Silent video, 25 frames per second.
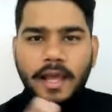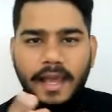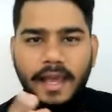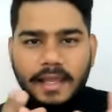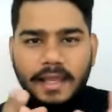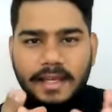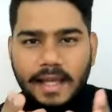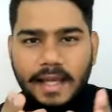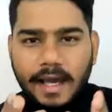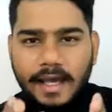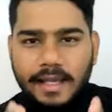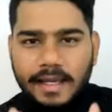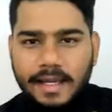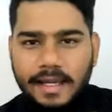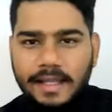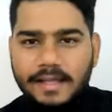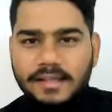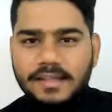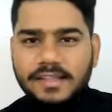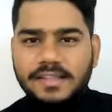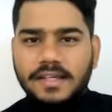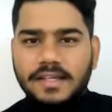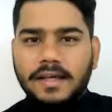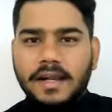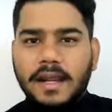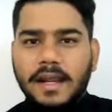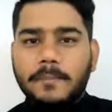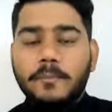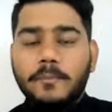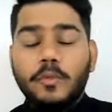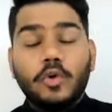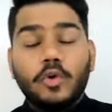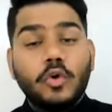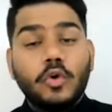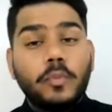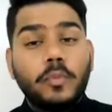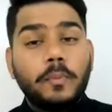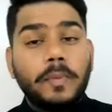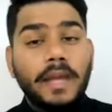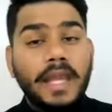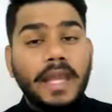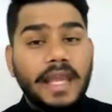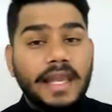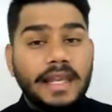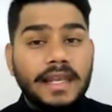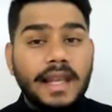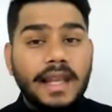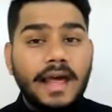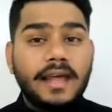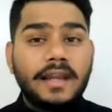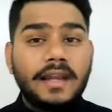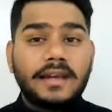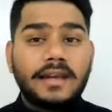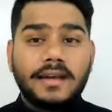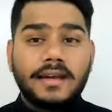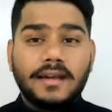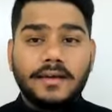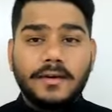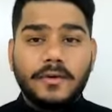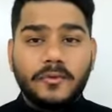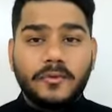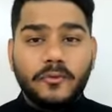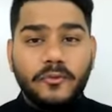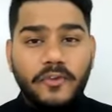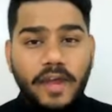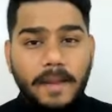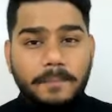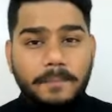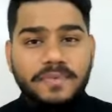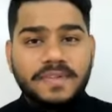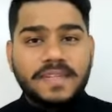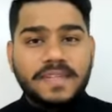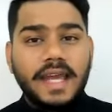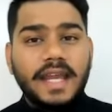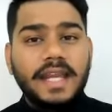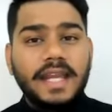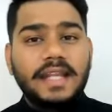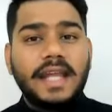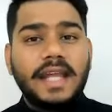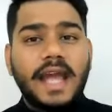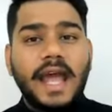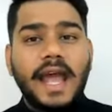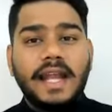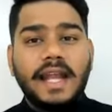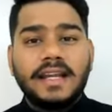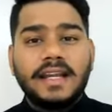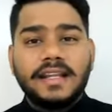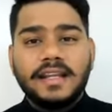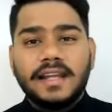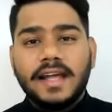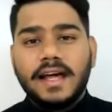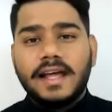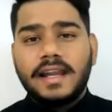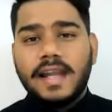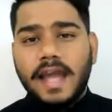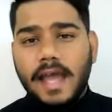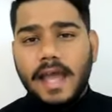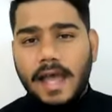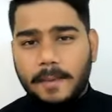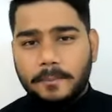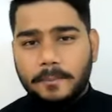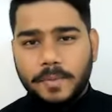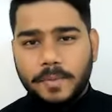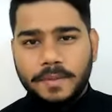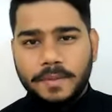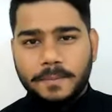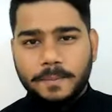in our Instagram group, in our website, and in our app.